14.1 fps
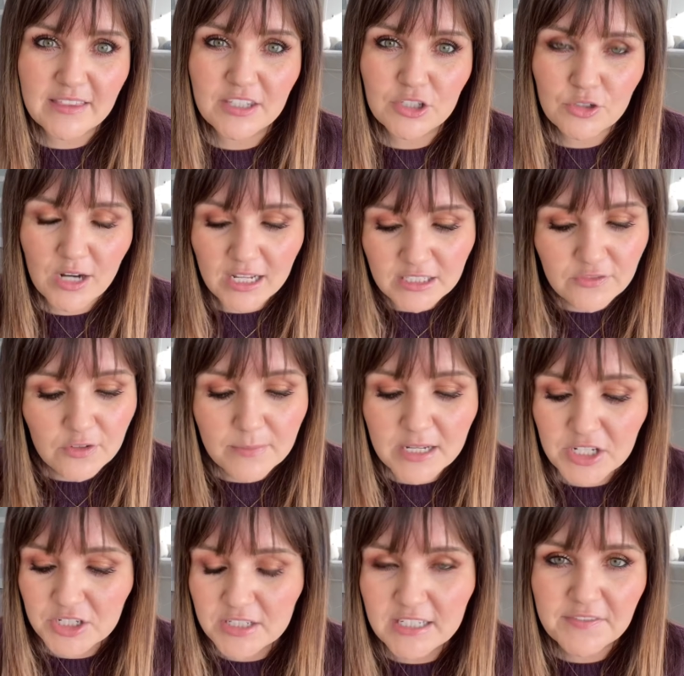Like the
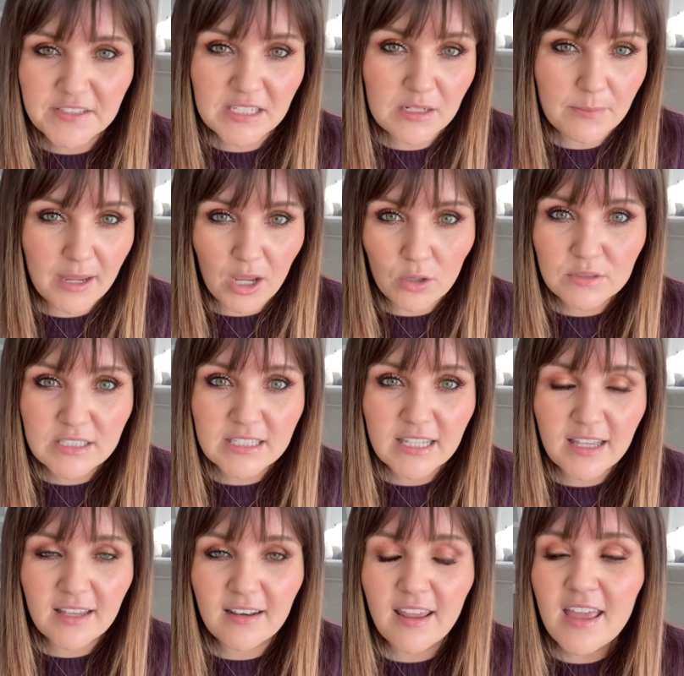transformations I've seen in my own
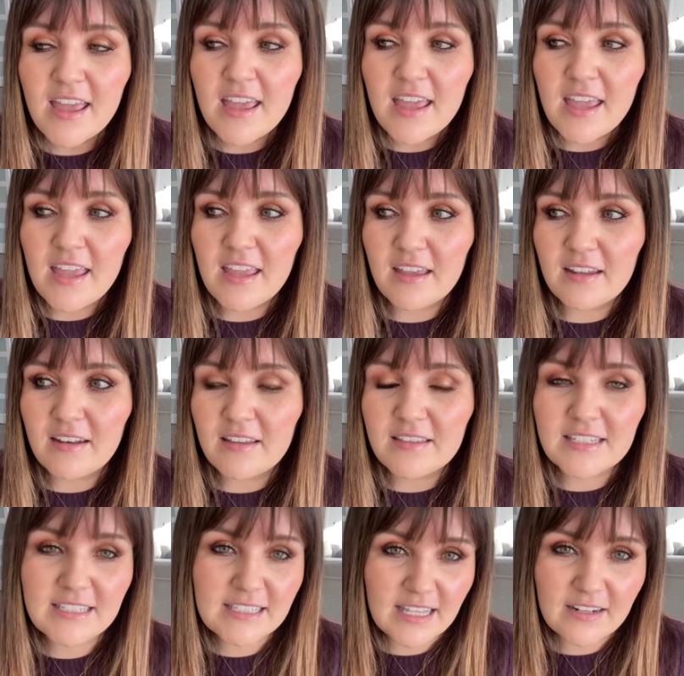skin, in
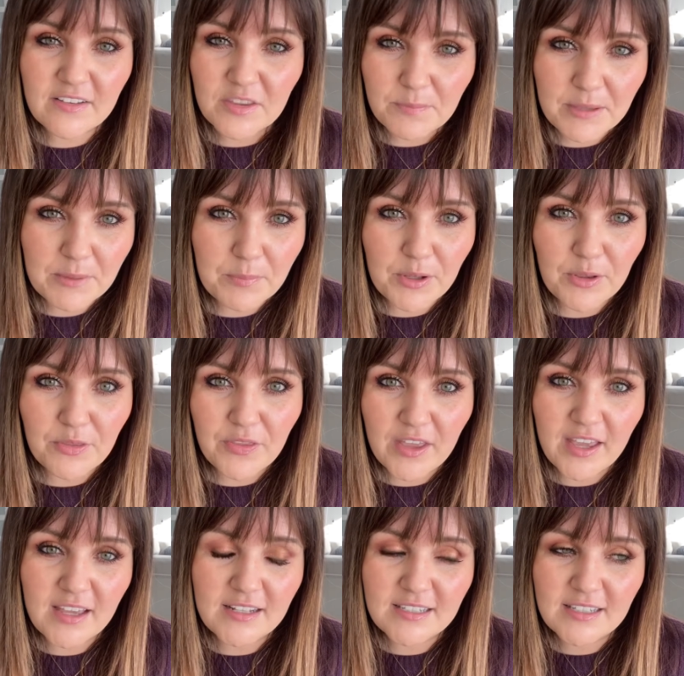the skin of the people
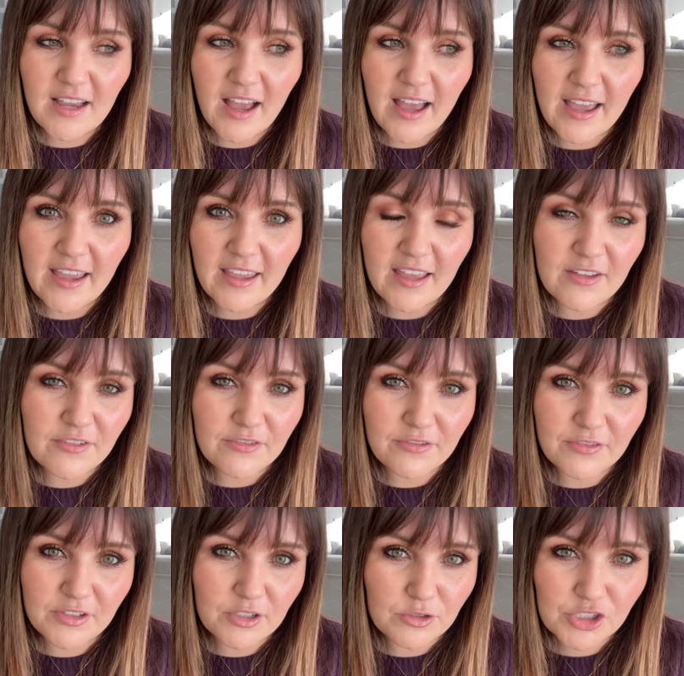that I
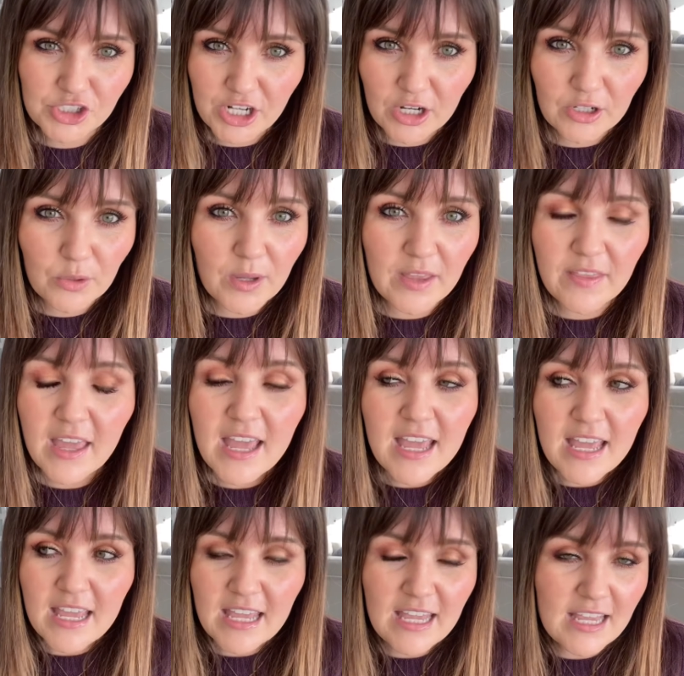have, you know, shared it with,
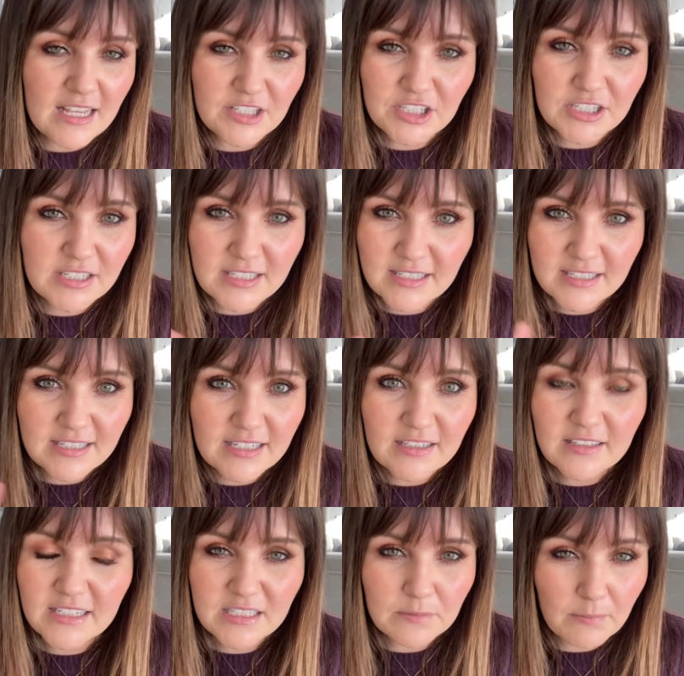it just
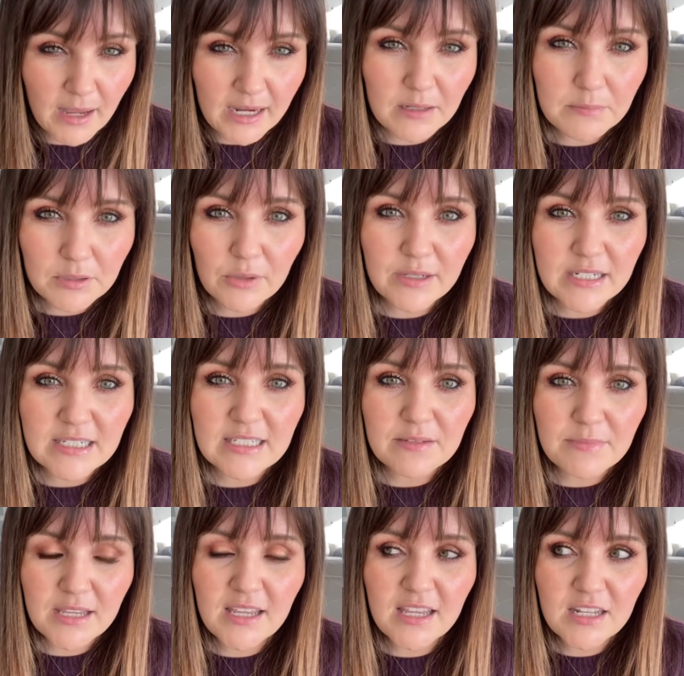still is mind-blowing
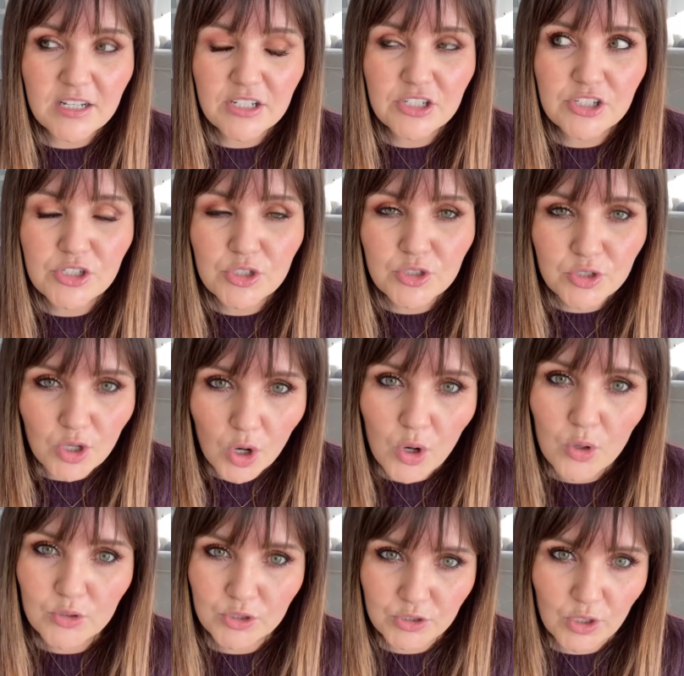to me. It is
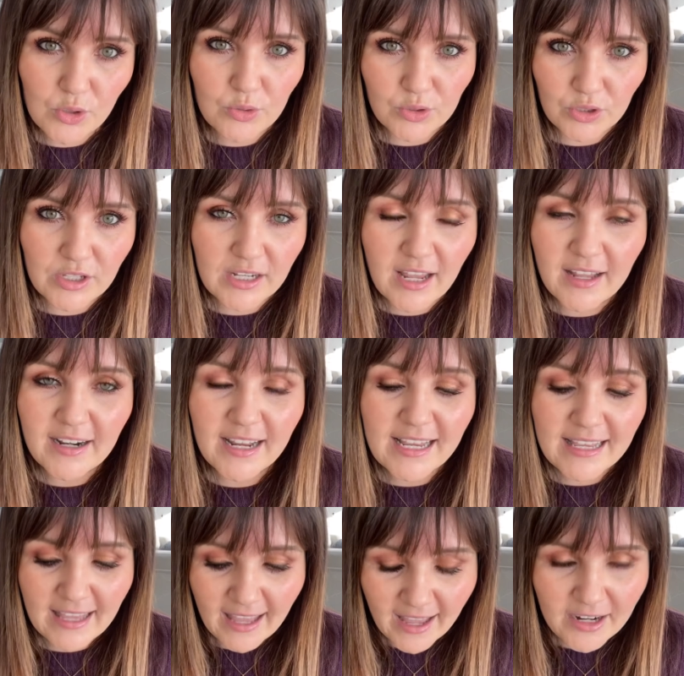so, so good, and
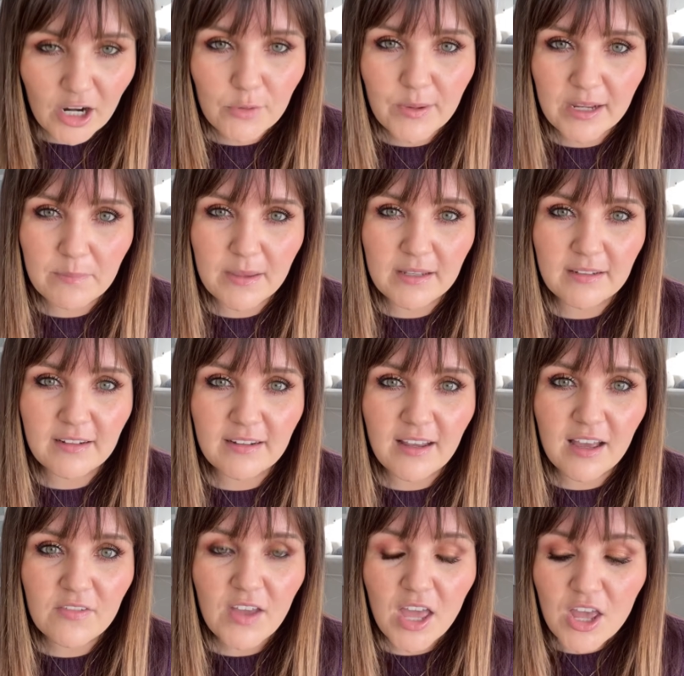I cannot recommend it
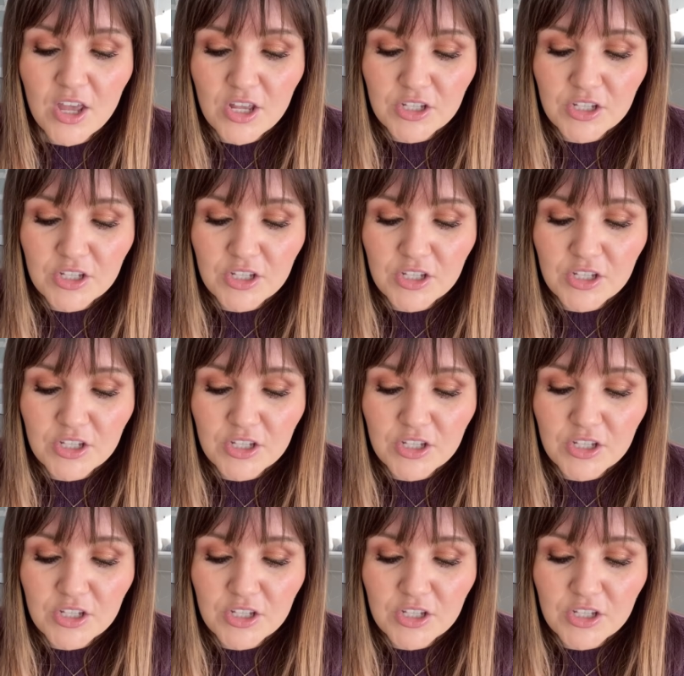enough.